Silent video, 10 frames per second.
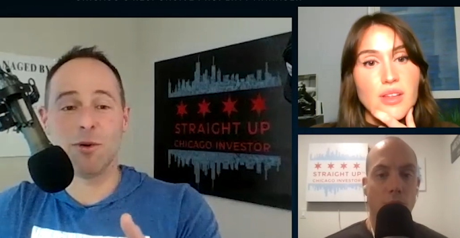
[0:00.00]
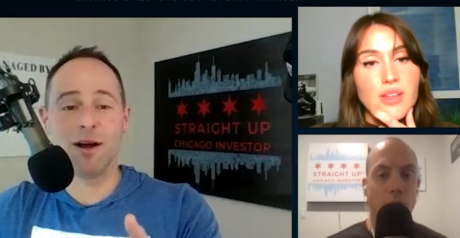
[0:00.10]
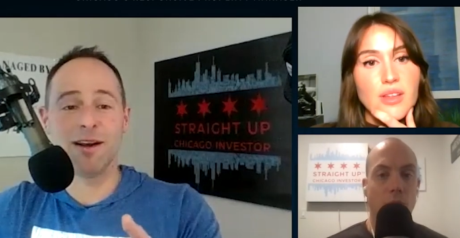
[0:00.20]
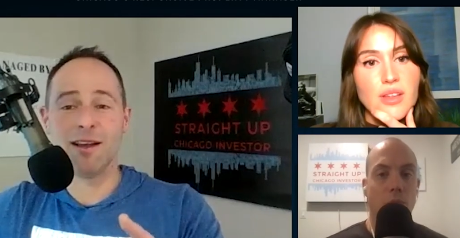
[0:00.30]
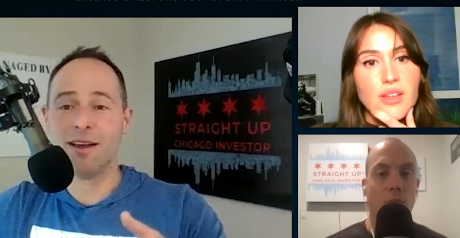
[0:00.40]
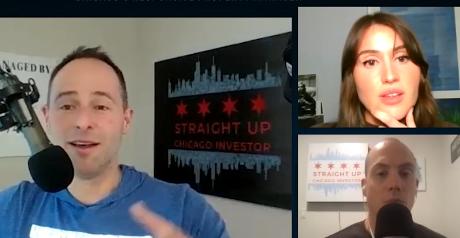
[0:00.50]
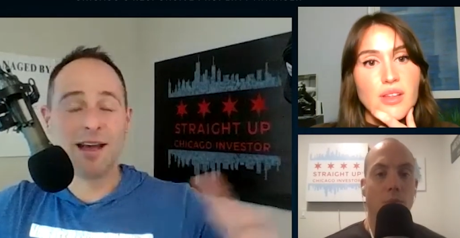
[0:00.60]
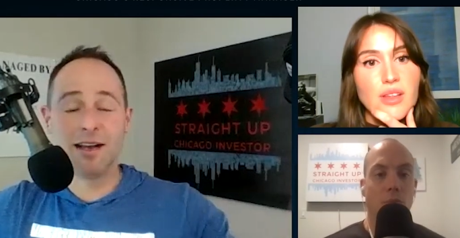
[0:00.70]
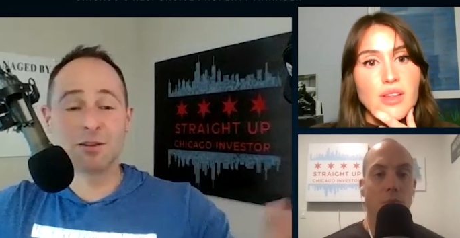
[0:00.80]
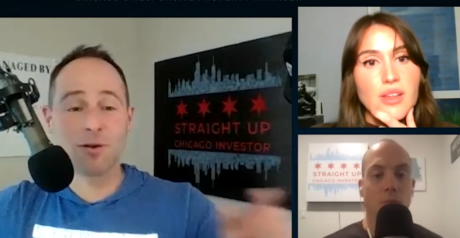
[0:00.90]
Speaker 1: one,
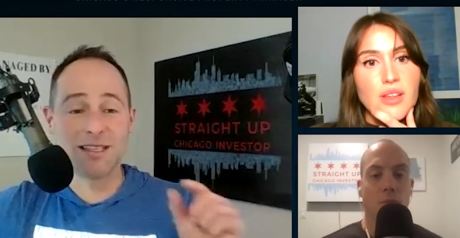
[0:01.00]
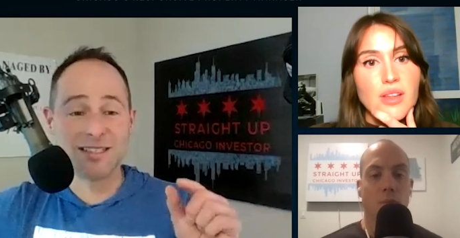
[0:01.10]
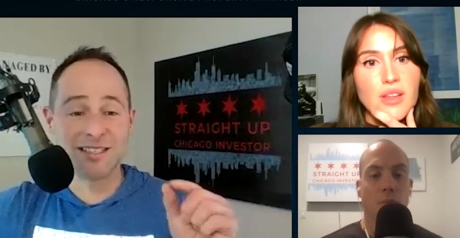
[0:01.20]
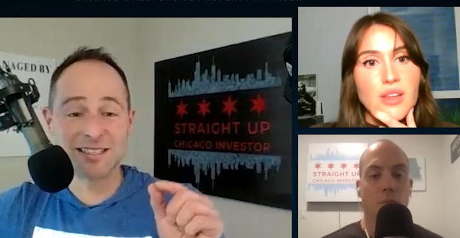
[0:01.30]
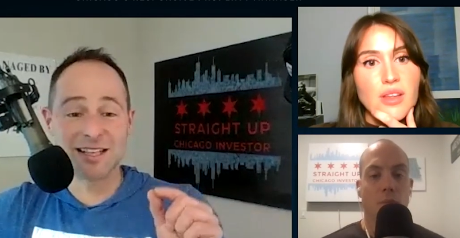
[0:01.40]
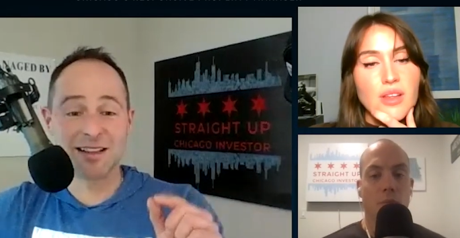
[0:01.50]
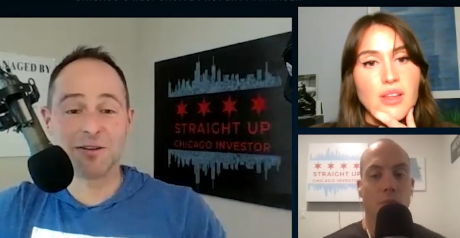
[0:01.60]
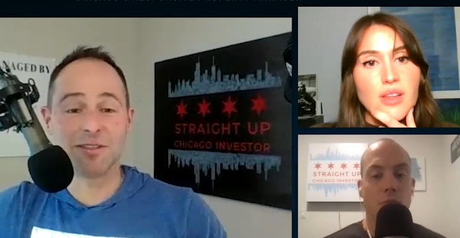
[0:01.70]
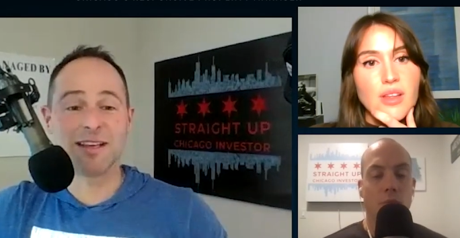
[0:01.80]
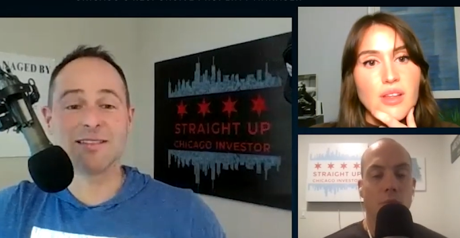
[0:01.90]
and it's crazy. Just the
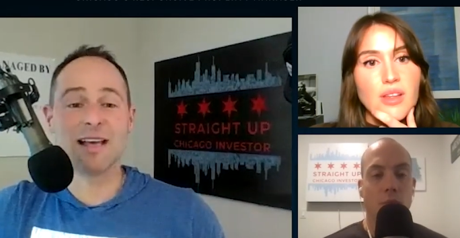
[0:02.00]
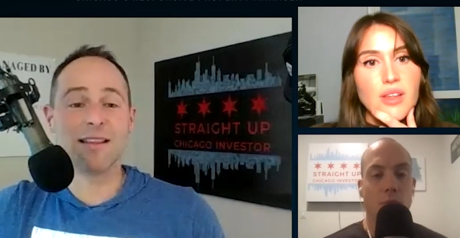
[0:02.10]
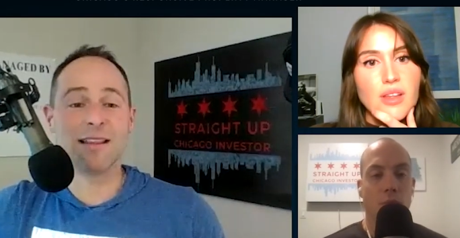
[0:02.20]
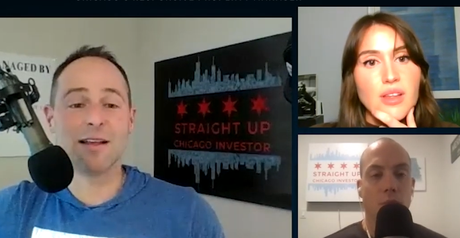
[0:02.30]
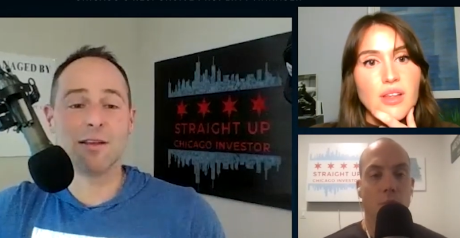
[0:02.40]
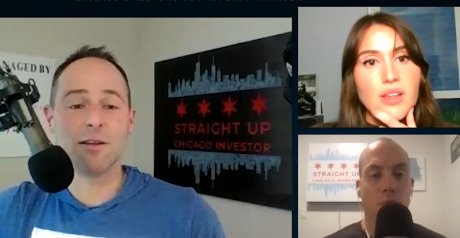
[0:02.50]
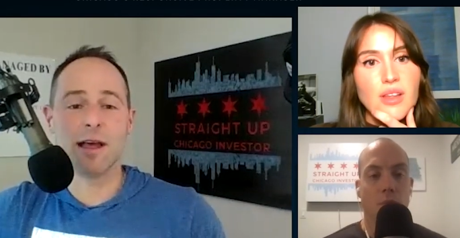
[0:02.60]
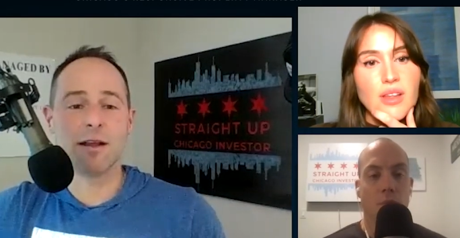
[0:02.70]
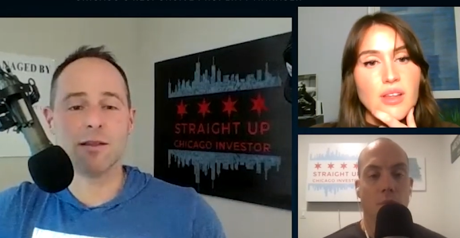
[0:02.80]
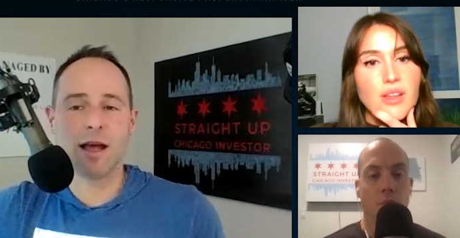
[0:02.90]
little things that that
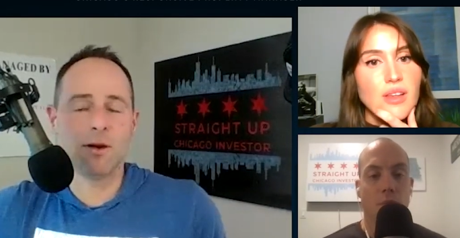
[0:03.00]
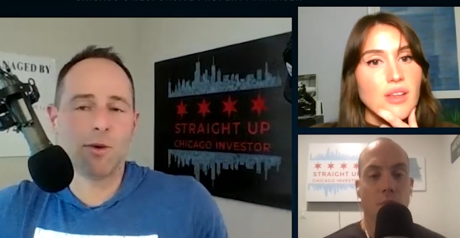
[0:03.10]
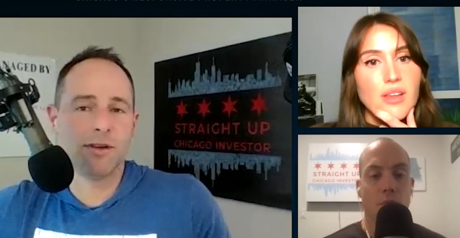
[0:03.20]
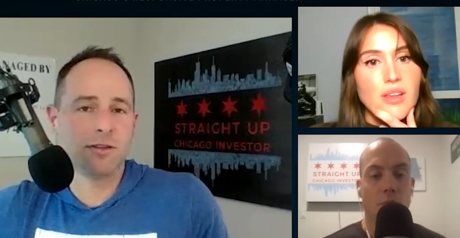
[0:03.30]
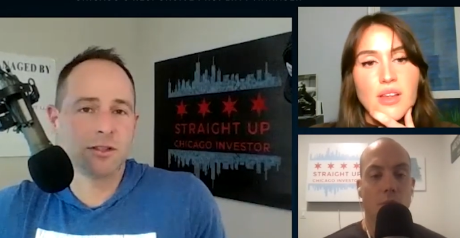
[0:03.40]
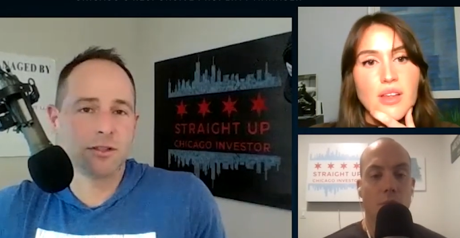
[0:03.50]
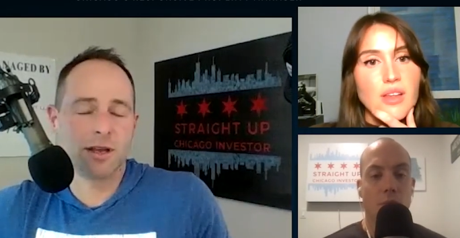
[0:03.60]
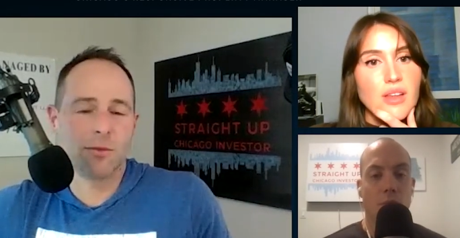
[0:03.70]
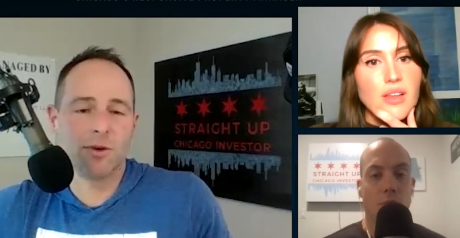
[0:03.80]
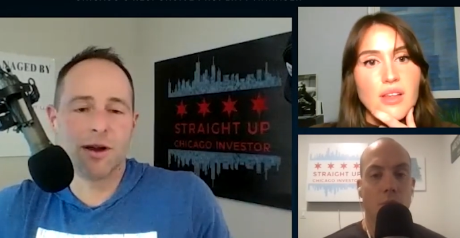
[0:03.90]
that anyone just
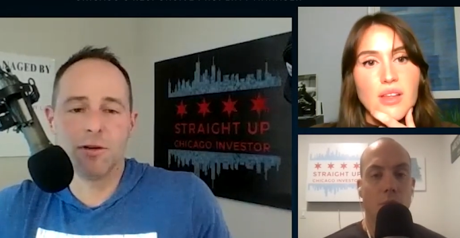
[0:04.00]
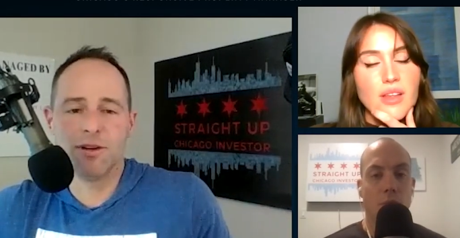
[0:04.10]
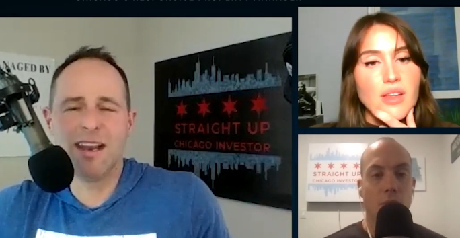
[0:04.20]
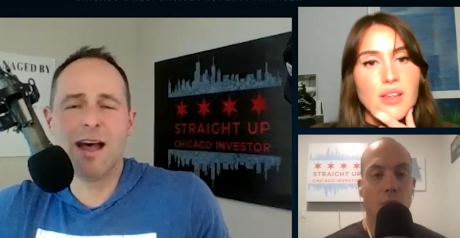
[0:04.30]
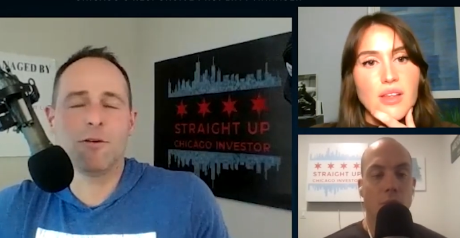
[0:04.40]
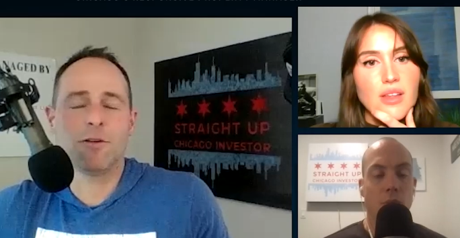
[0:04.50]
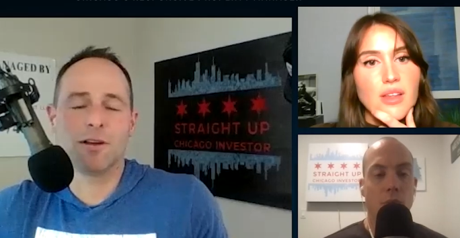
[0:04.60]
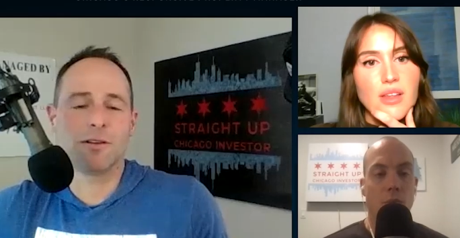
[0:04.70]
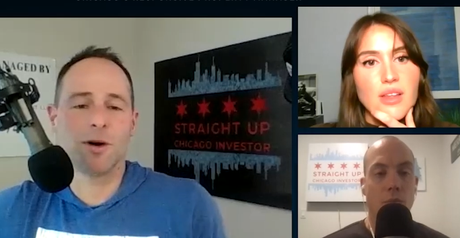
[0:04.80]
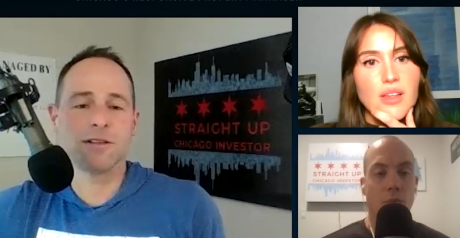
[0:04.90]
looking would never never
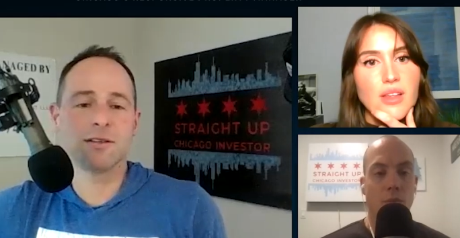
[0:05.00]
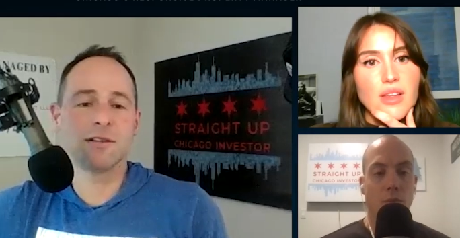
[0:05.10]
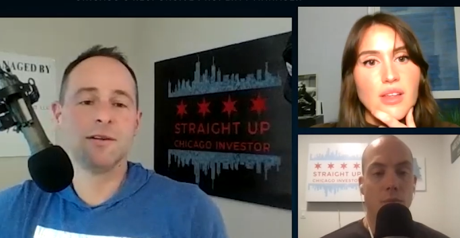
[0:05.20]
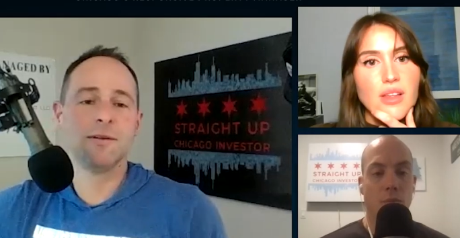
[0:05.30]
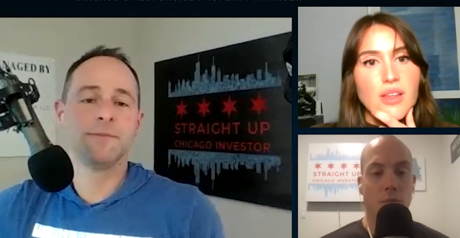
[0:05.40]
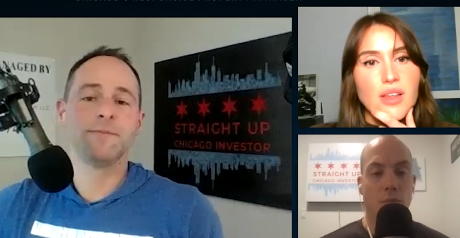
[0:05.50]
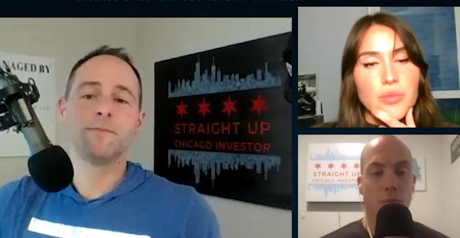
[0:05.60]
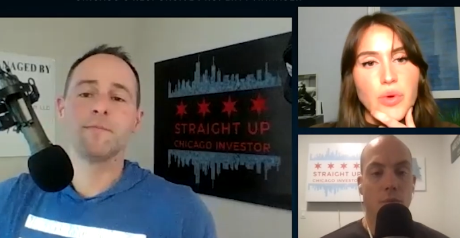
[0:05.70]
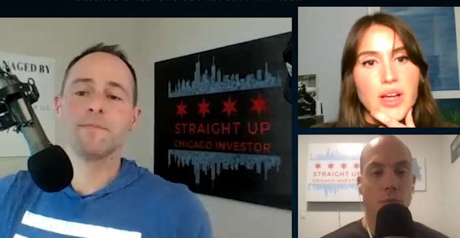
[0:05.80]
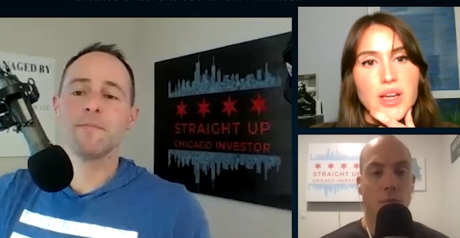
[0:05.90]
think twice.
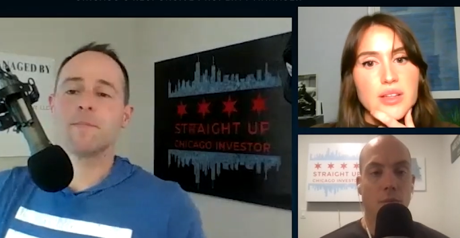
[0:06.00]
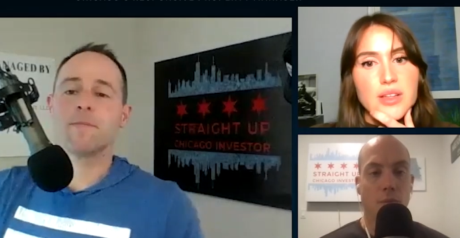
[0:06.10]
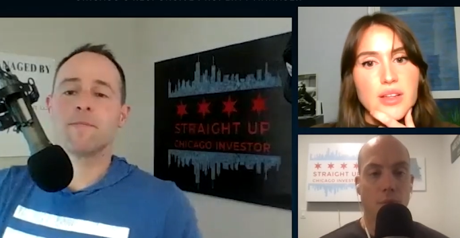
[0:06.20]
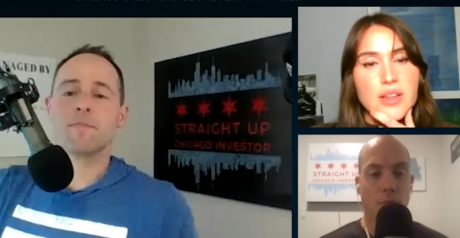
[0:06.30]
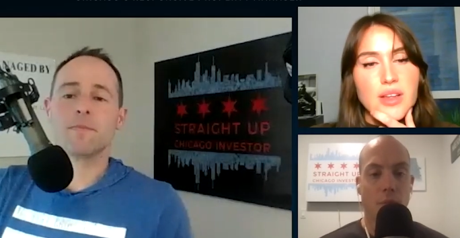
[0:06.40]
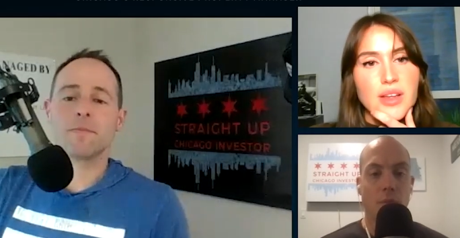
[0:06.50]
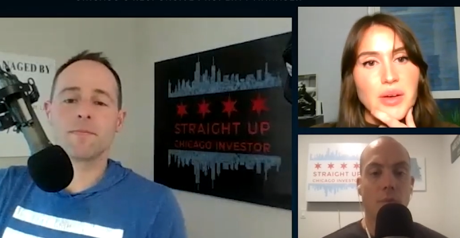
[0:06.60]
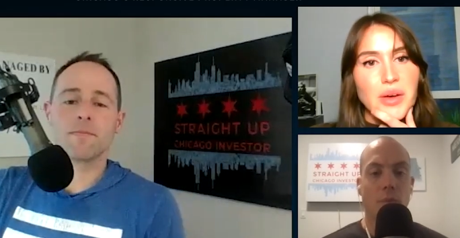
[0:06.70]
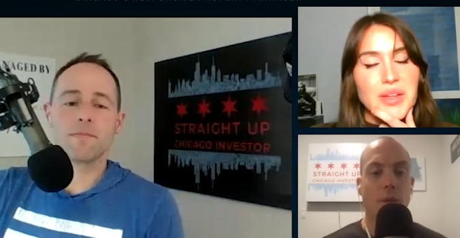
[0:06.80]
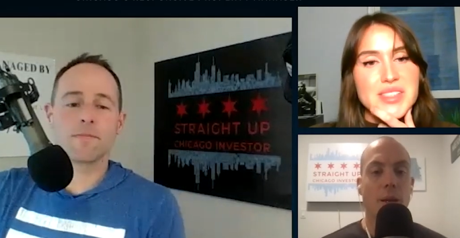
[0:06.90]
Speaker 2: Right.
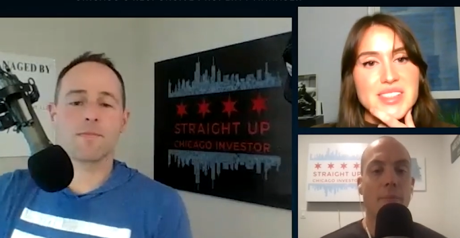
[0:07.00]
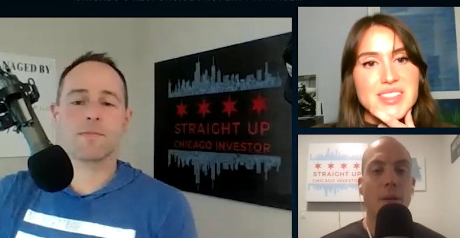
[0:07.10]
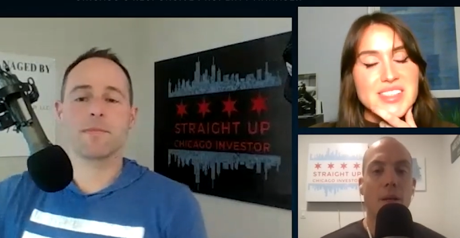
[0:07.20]
Oh, yeah. that's